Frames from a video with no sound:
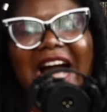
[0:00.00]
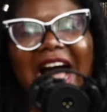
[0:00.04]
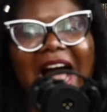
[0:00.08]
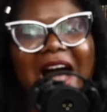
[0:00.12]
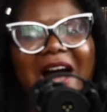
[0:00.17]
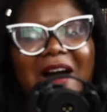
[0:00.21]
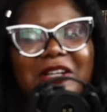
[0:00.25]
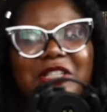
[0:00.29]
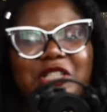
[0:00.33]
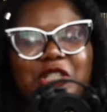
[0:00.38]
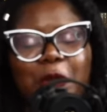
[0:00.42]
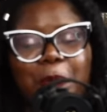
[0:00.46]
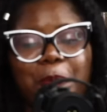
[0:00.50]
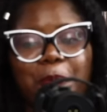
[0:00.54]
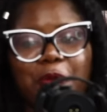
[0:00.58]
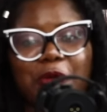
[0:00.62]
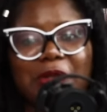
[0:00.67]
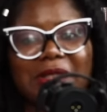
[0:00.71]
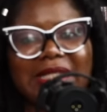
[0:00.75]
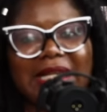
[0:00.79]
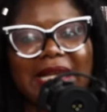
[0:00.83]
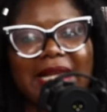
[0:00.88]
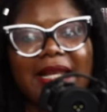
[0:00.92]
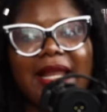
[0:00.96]
how she
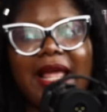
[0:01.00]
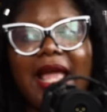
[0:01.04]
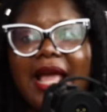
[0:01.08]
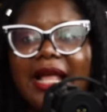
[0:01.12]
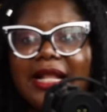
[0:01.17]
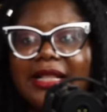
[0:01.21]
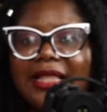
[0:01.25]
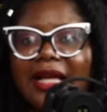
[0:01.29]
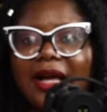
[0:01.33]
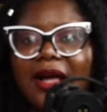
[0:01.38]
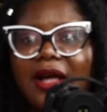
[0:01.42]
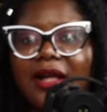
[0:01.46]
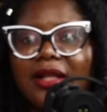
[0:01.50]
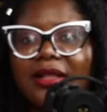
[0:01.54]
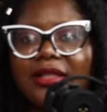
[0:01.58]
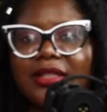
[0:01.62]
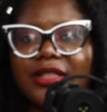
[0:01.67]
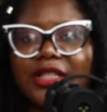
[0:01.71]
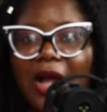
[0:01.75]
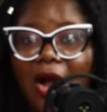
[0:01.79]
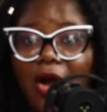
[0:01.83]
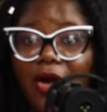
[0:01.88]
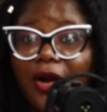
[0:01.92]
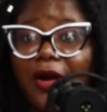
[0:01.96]
put in the
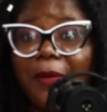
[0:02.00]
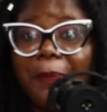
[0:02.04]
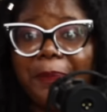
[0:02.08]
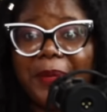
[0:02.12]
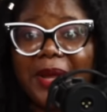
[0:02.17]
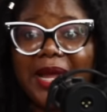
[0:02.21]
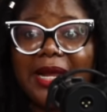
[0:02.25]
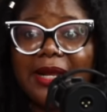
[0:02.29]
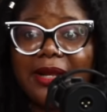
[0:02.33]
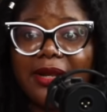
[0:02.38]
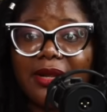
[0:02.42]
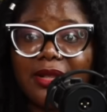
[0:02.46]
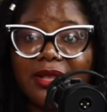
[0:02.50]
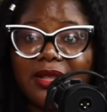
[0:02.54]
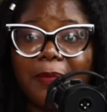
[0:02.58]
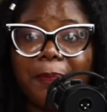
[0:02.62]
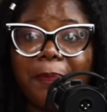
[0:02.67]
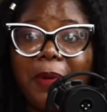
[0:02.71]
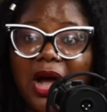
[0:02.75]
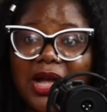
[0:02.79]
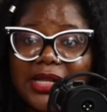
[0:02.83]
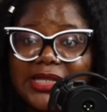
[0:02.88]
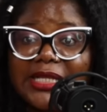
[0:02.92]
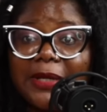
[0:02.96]
her being the
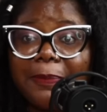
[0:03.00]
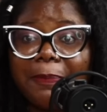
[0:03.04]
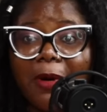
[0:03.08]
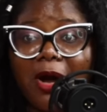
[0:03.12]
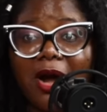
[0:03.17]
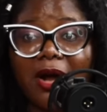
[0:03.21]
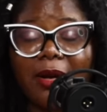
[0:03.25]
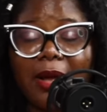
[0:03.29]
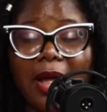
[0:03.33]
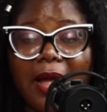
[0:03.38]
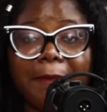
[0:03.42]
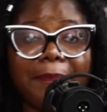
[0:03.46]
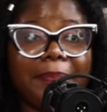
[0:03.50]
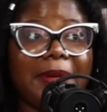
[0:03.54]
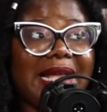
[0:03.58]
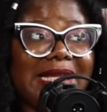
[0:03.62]
party uh,